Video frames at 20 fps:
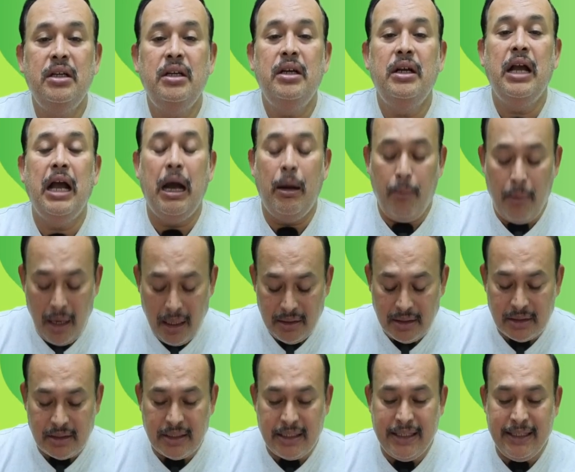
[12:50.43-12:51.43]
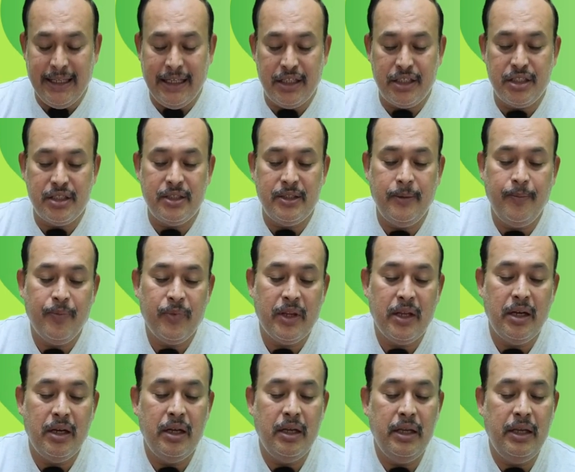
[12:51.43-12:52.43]
among the 3 dates,
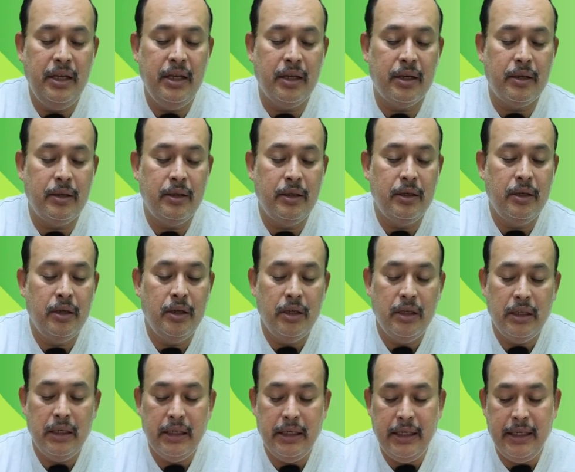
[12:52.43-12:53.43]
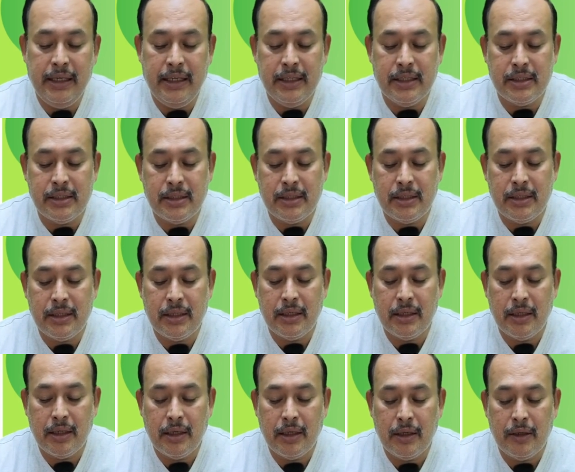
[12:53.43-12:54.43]
here it is
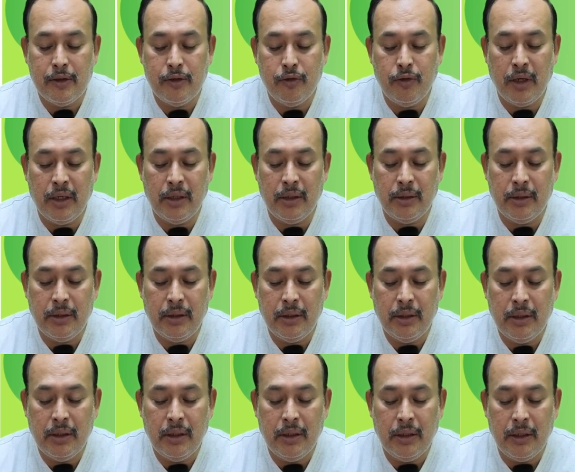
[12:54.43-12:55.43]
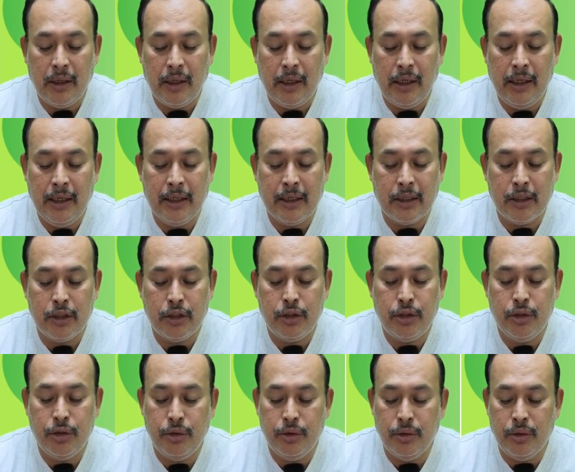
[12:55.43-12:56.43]
1, here
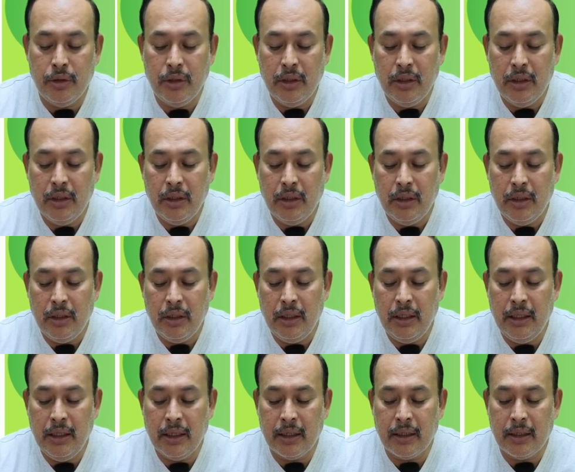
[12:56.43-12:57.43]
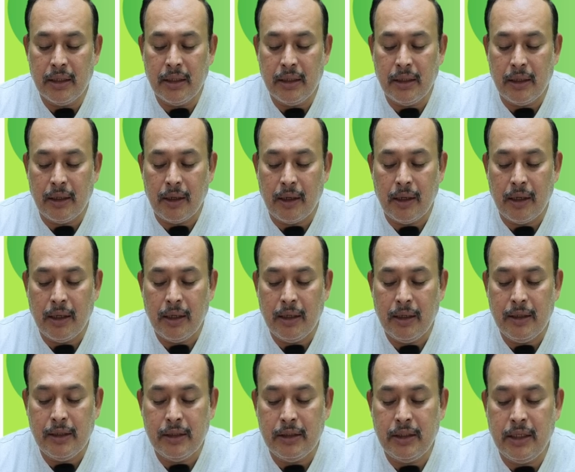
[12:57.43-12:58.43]
2, here
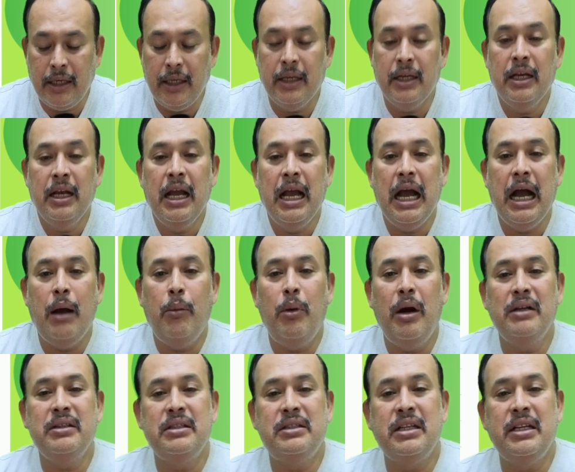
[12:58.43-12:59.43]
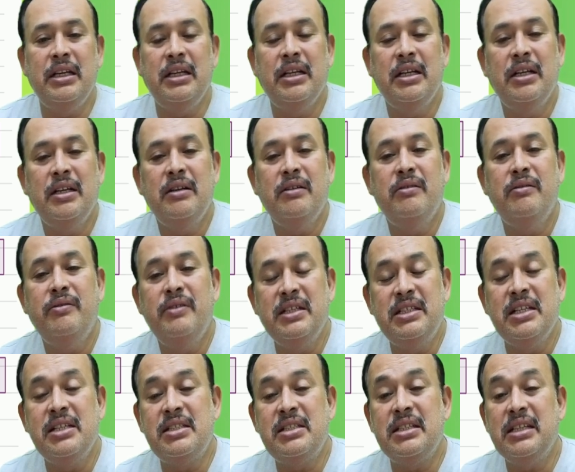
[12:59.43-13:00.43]
3. Among the 3, which
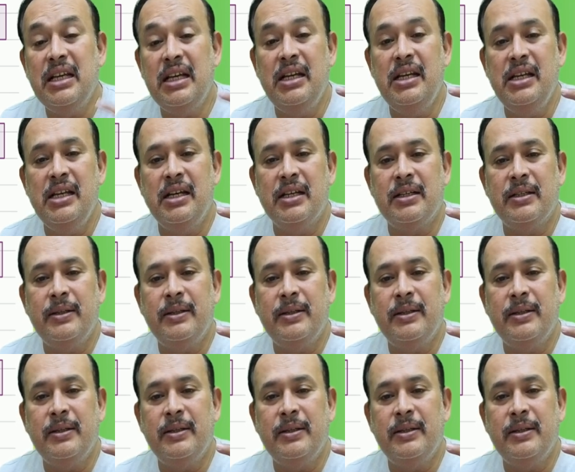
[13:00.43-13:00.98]
is earlier?